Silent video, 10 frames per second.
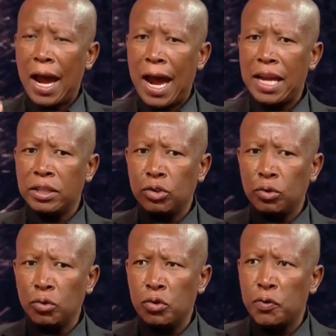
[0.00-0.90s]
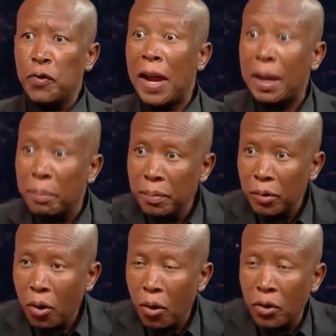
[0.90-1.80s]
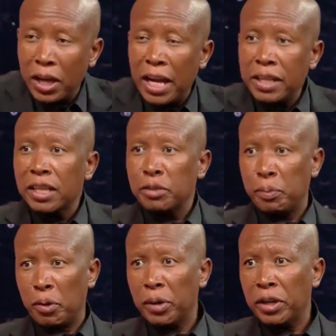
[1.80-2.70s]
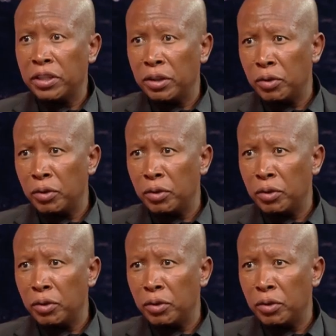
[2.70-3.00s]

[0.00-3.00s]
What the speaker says: I stood firm on land expropriation